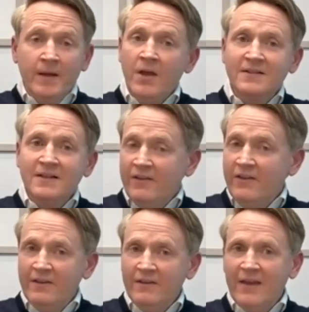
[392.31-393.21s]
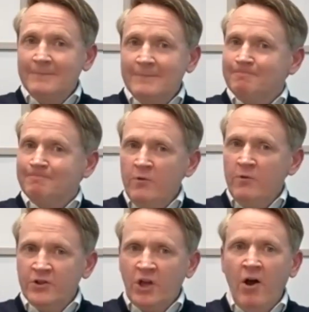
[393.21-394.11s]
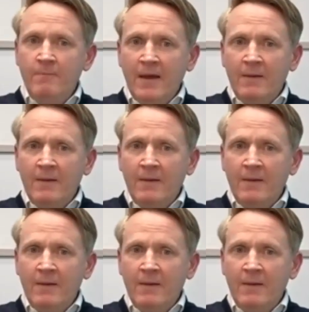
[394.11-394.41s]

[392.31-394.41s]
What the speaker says: Personally, I think that over time